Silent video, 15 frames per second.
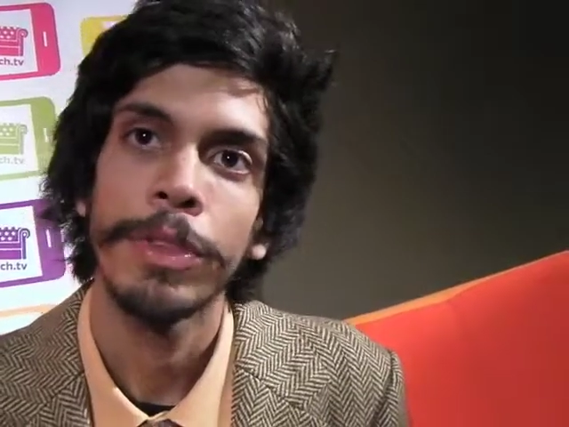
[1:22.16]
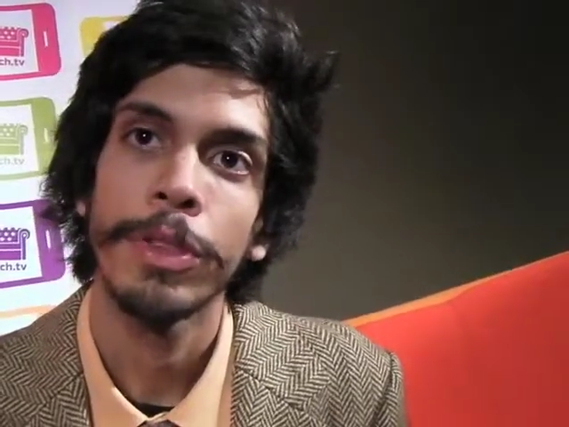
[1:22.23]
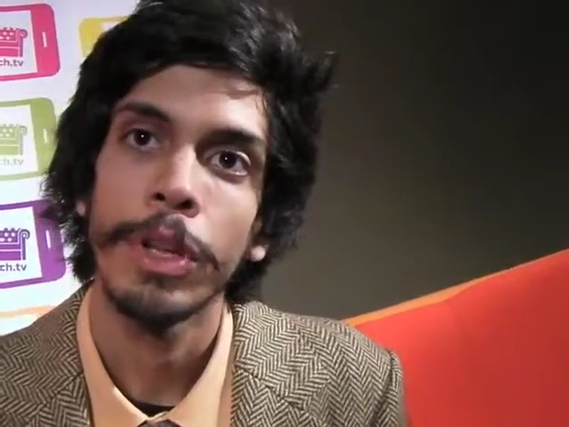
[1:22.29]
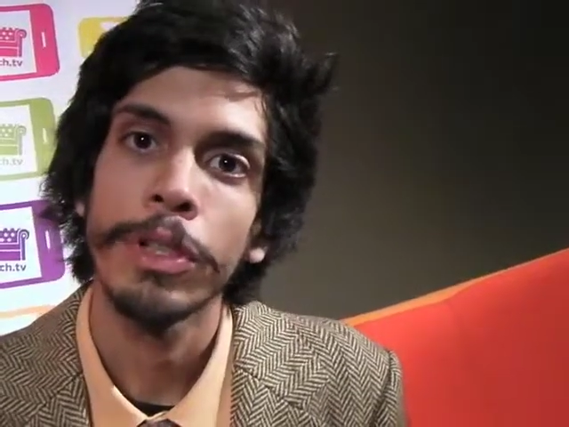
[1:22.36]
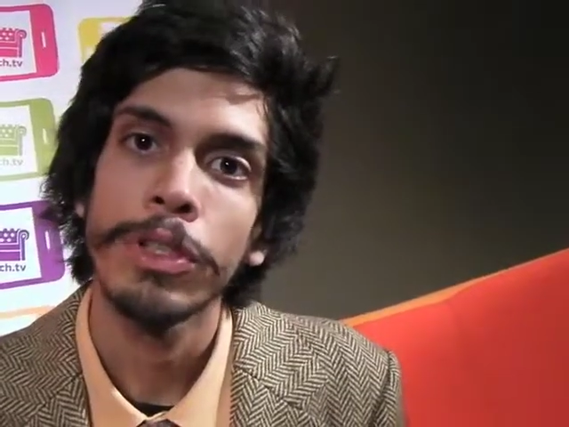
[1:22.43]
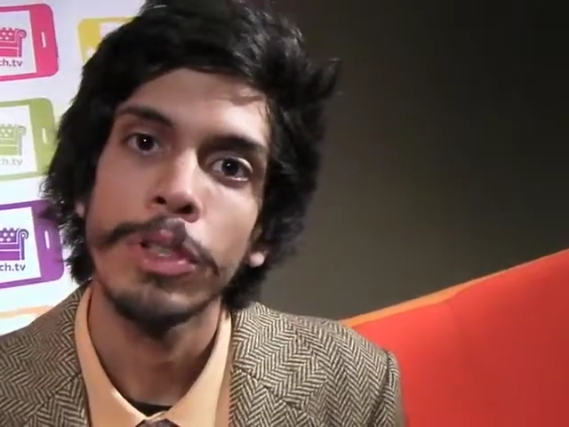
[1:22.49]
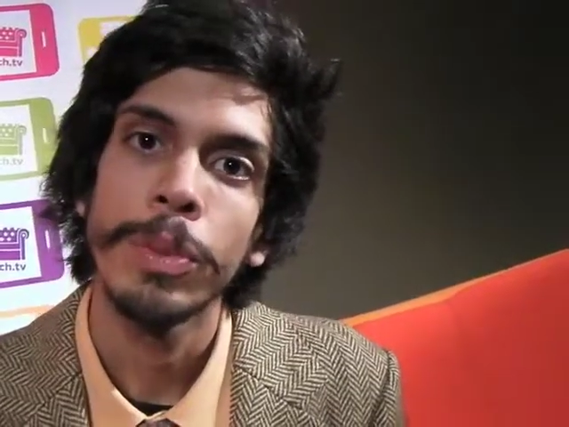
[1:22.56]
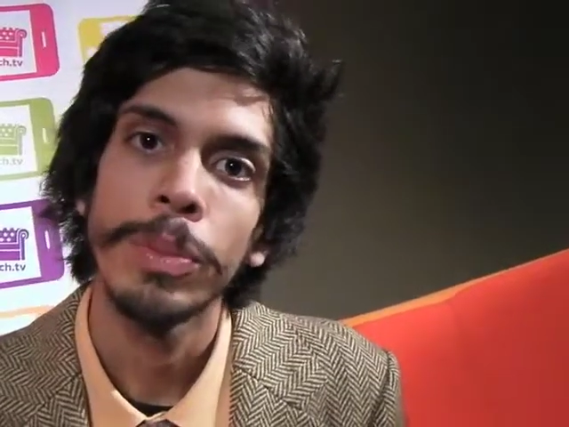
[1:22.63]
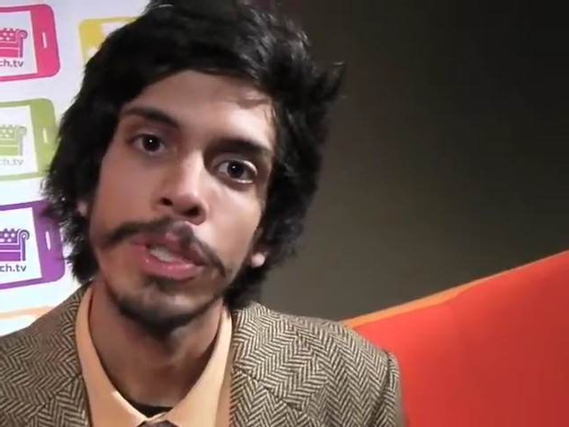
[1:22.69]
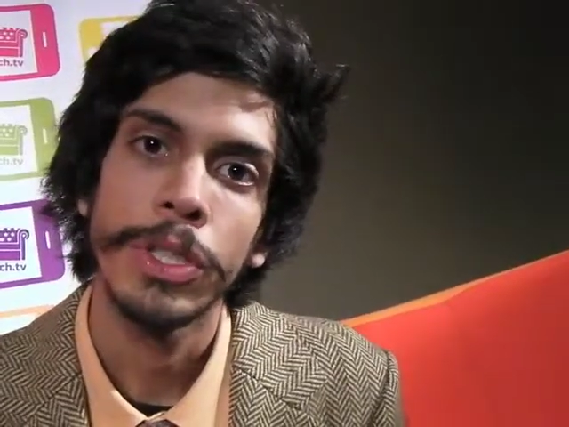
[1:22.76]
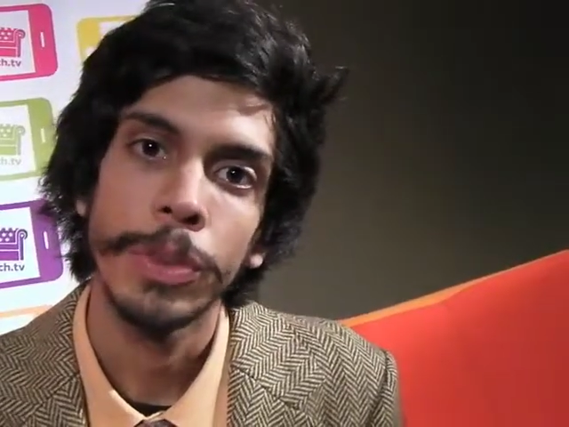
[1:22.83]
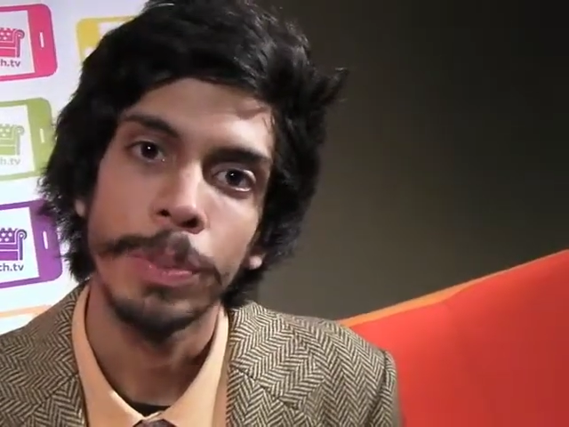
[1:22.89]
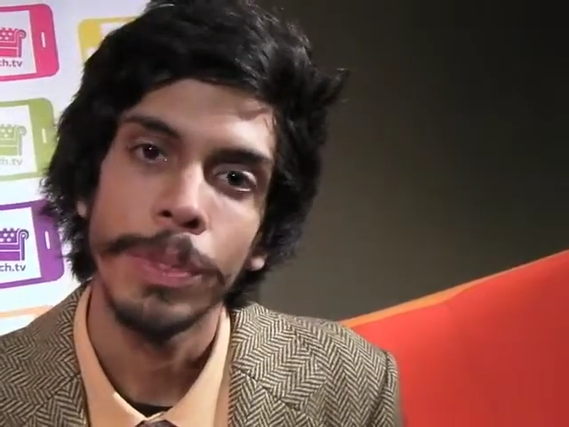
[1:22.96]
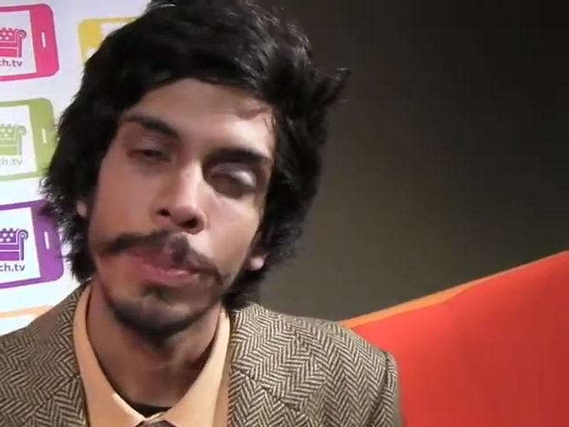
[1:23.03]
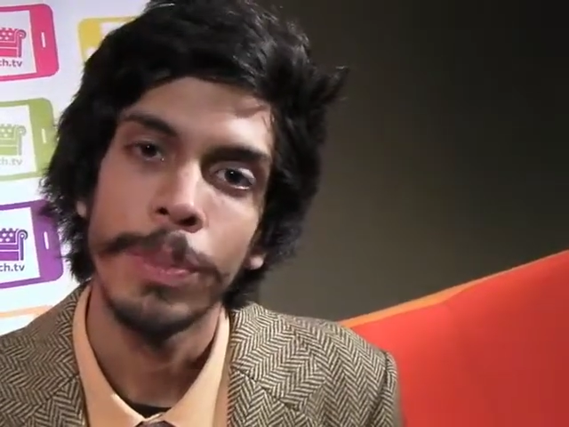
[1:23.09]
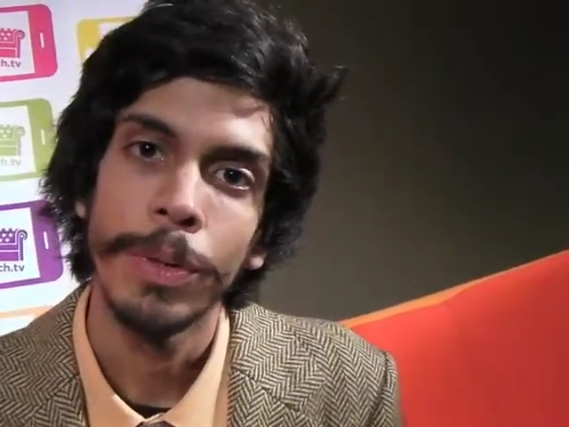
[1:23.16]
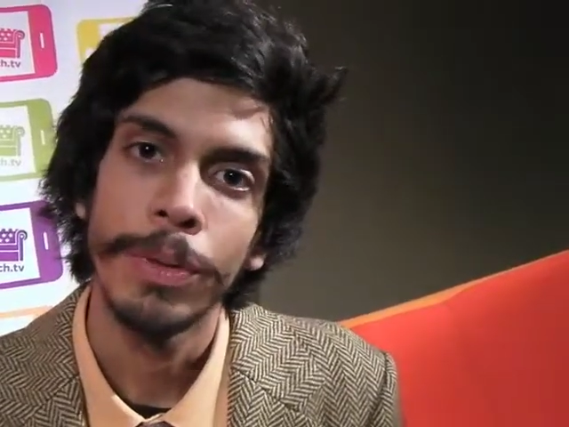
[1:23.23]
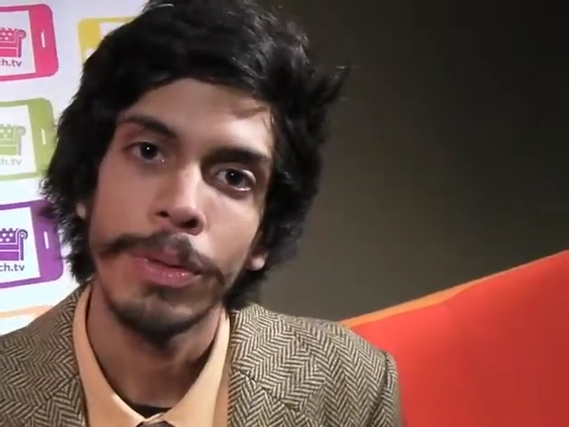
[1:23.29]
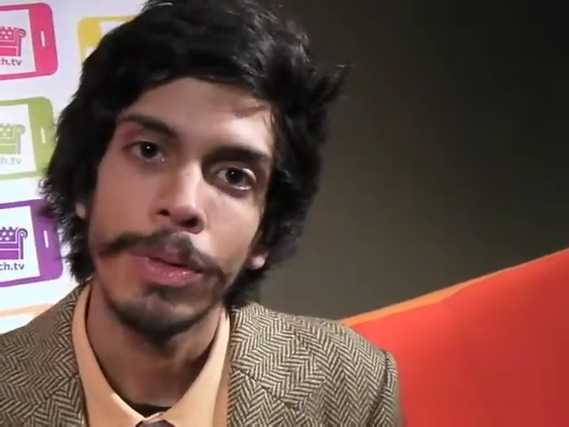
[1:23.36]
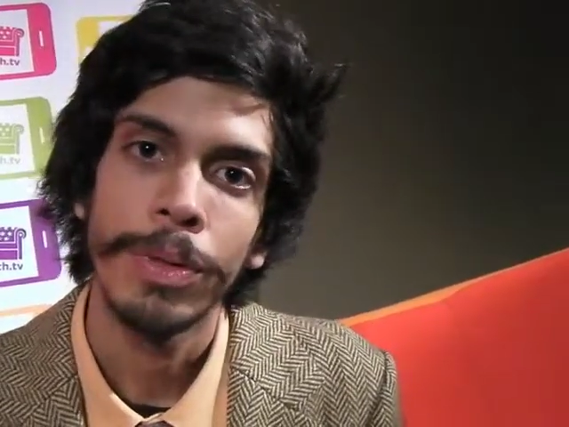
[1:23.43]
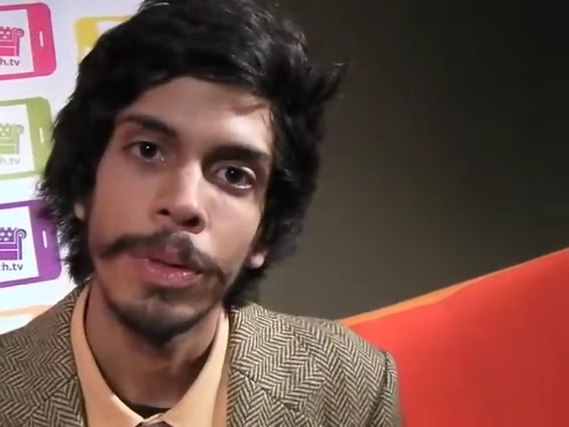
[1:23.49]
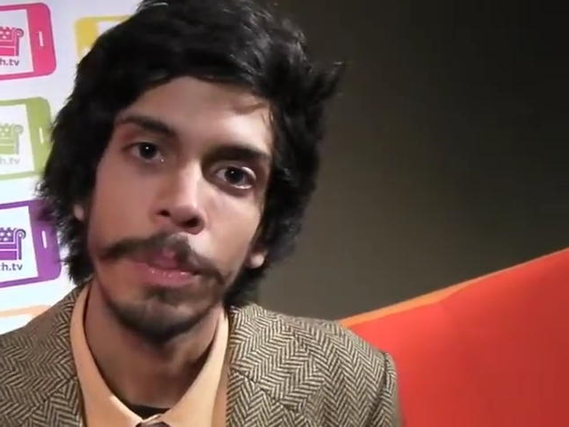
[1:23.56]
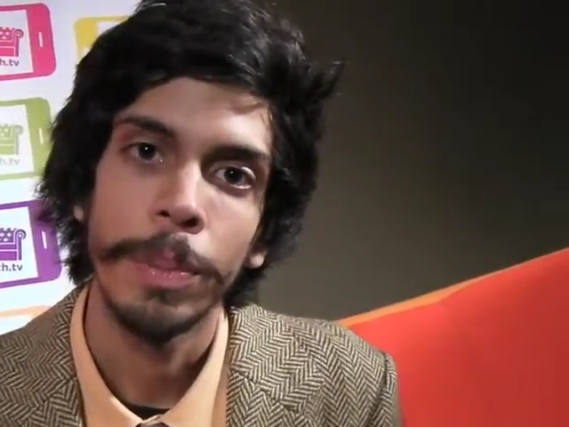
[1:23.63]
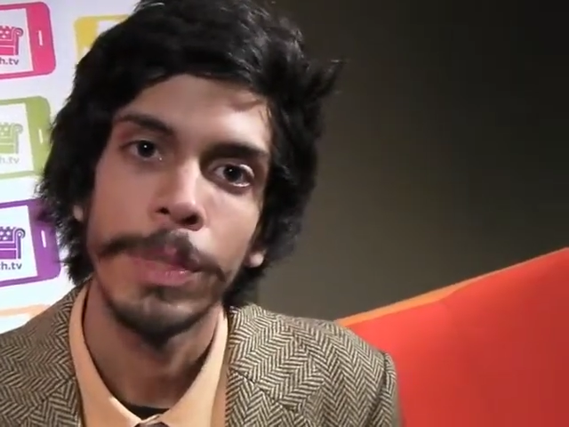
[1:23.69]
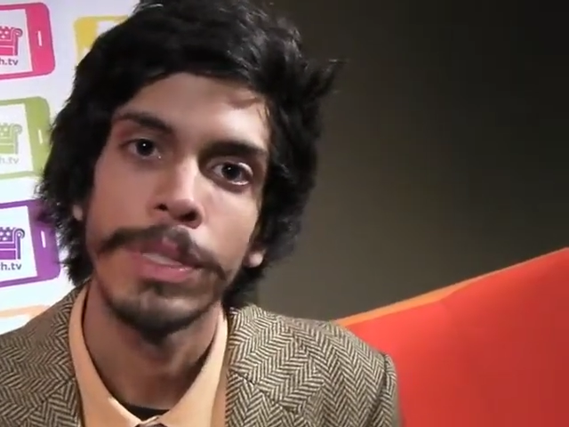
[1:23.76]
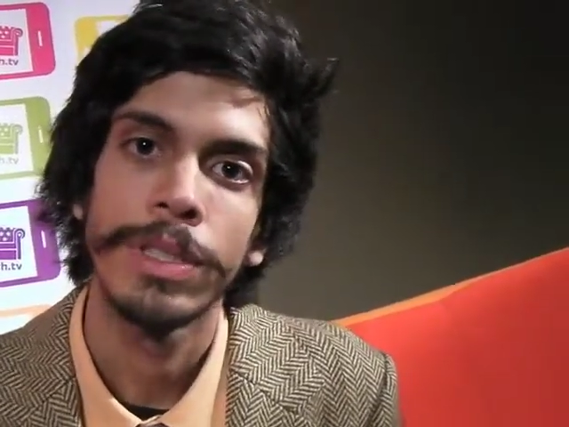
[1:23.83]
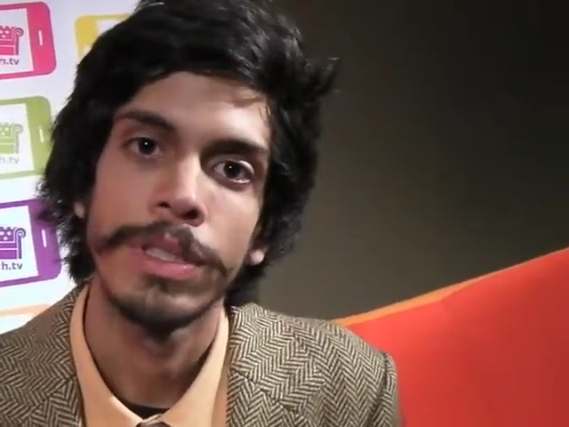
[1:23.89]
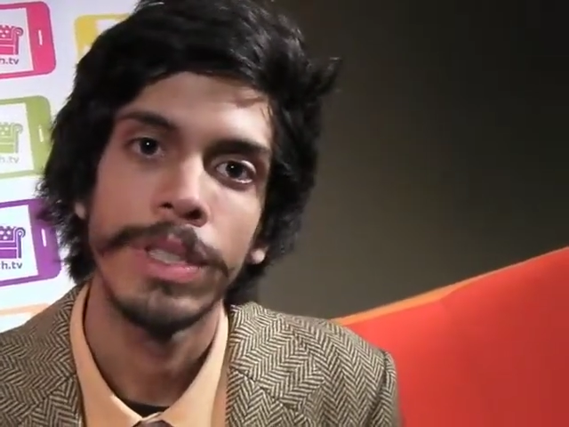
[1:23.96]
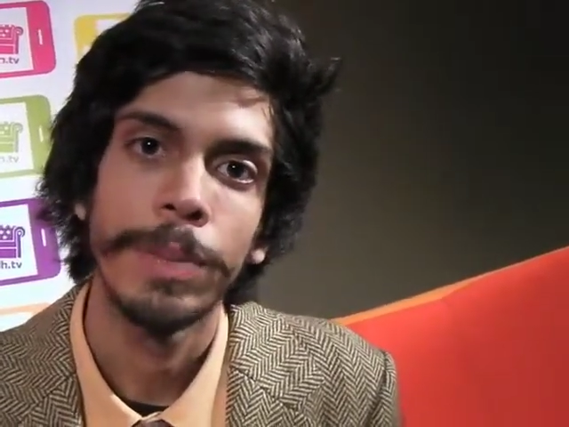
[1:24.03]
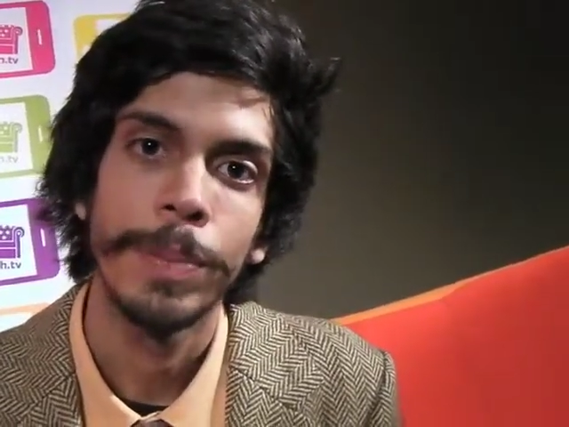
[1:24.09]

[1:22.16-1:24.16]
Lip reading: Not so much people, but